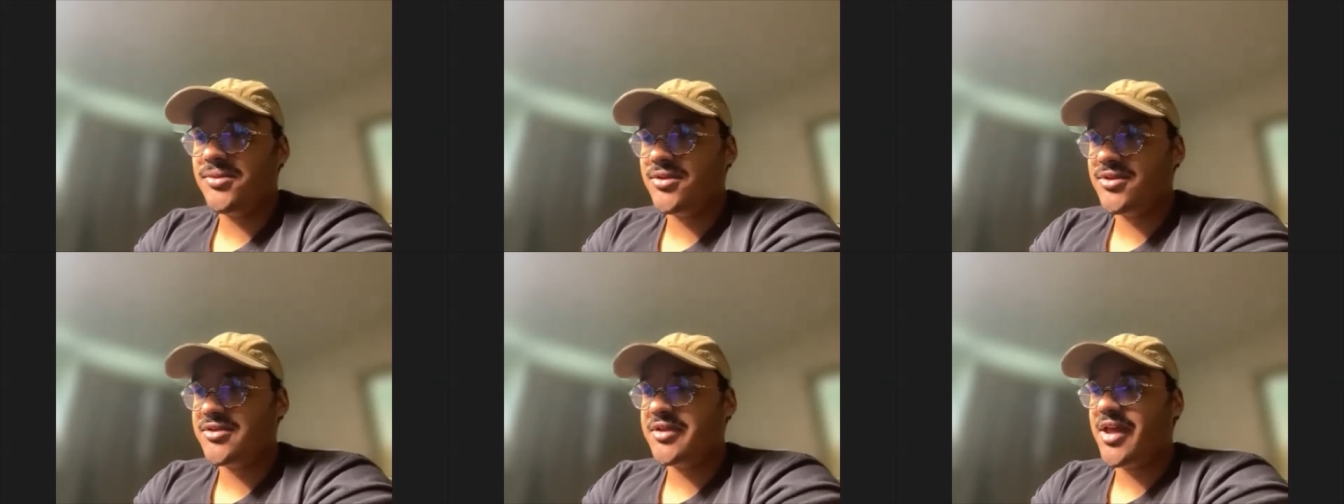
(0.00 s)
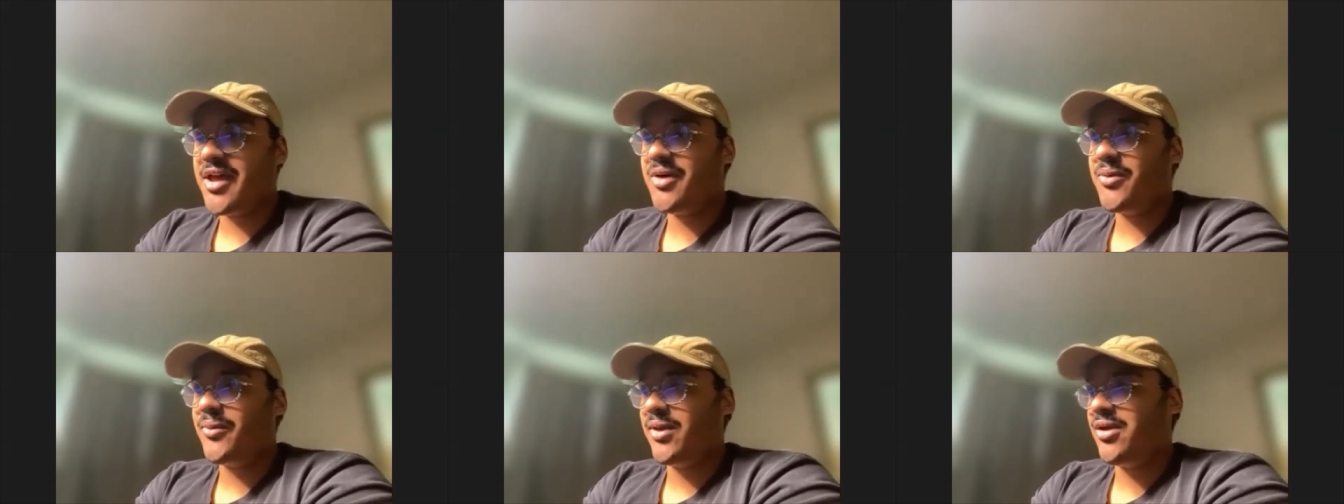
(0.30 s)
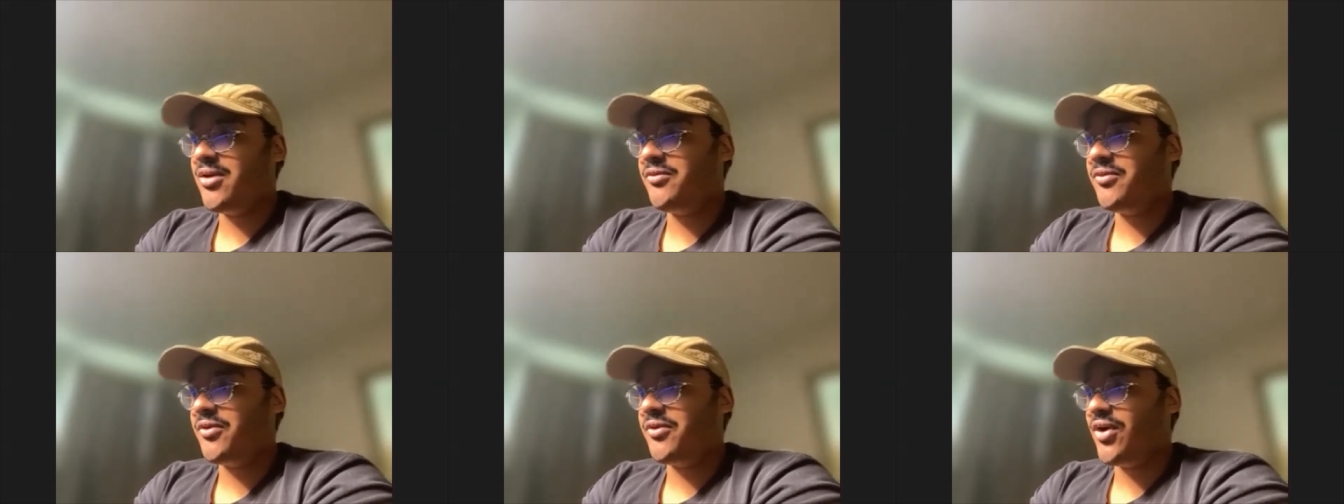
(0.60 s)
It's not right.
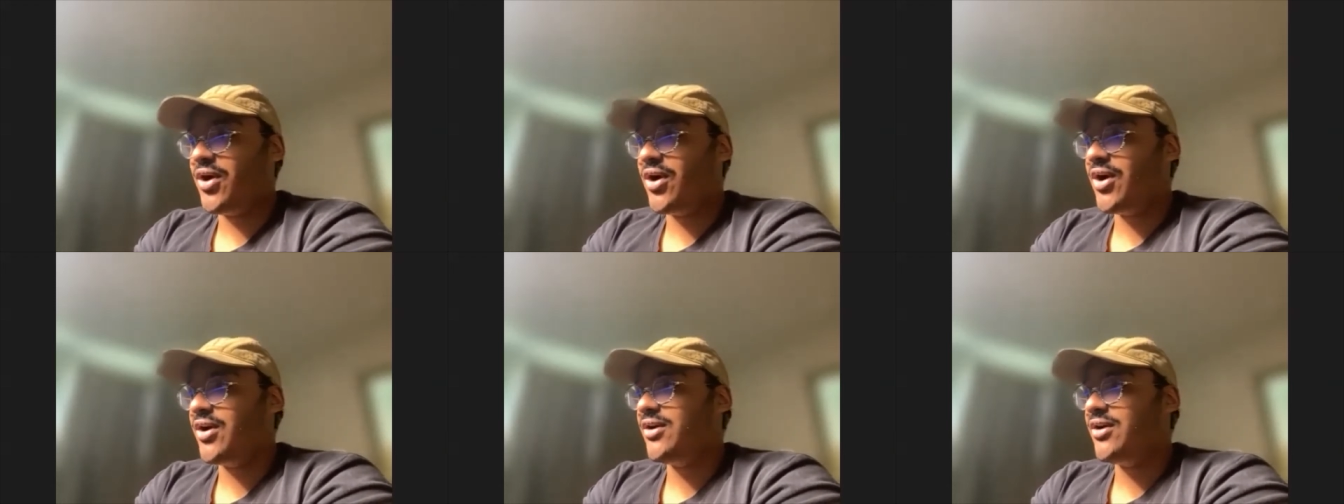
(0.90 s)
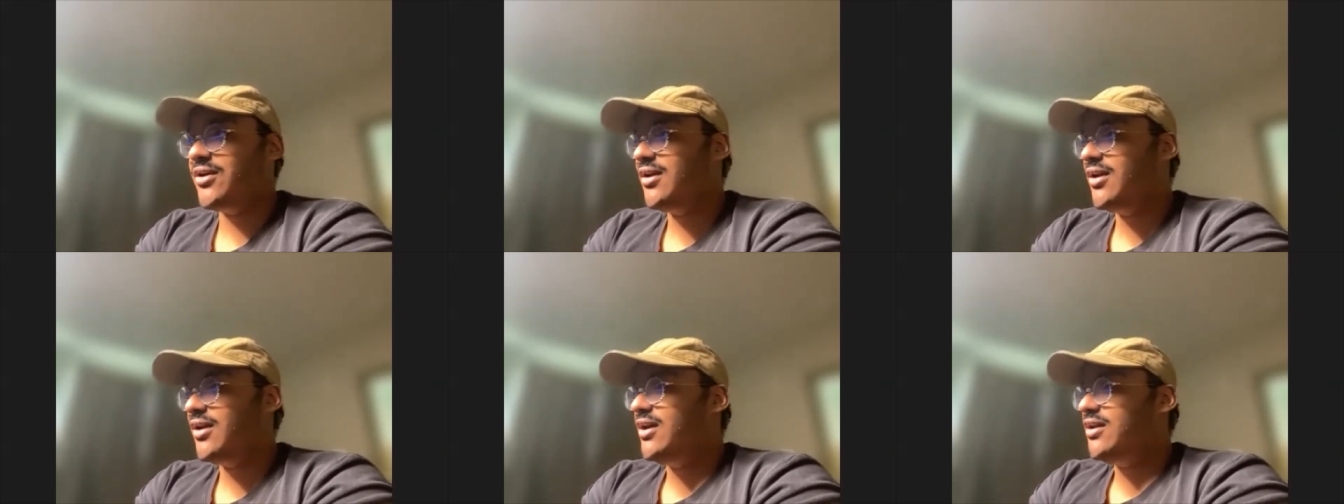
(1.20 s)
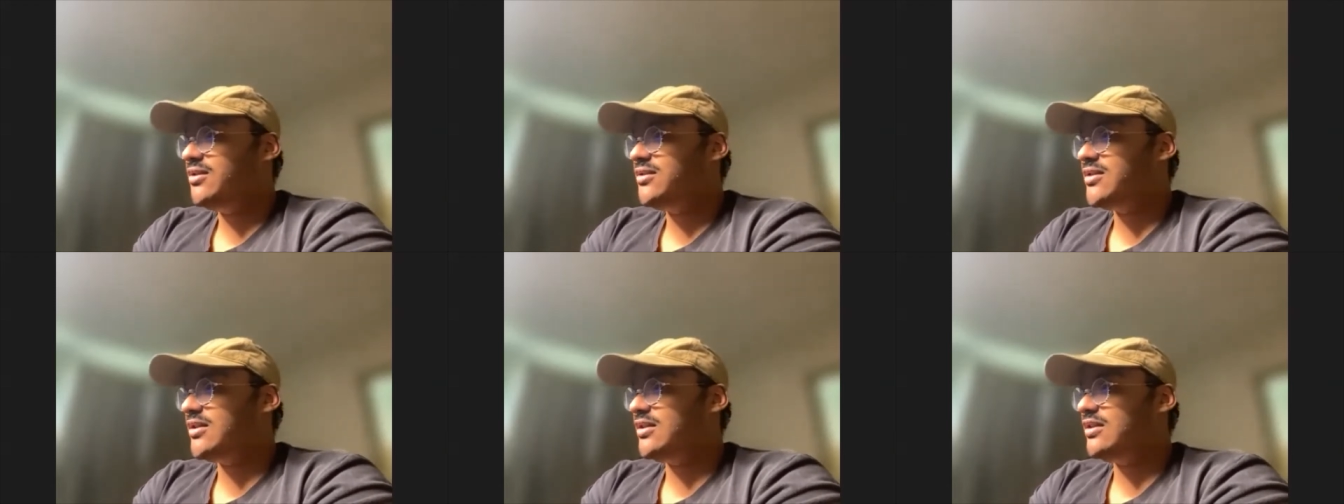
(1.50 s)
weird for art
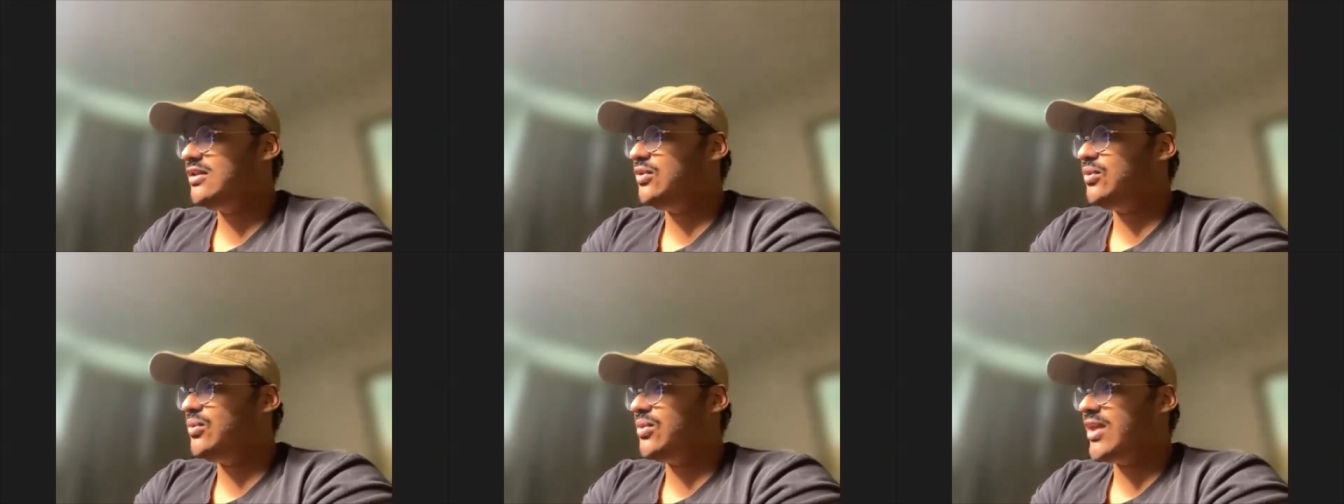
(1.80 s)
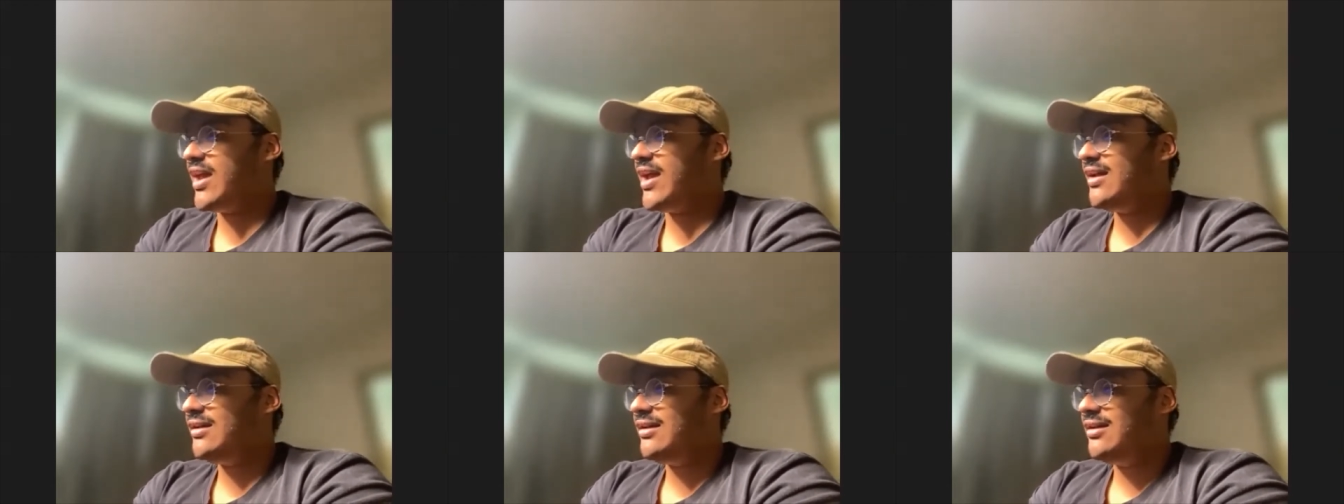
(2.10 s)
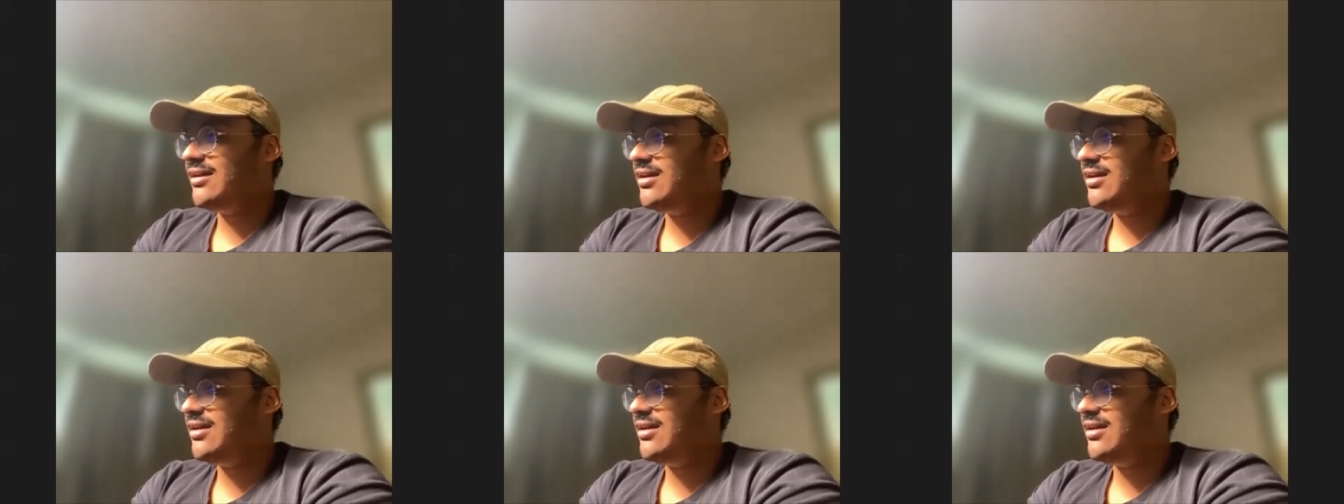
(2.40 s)
to do that.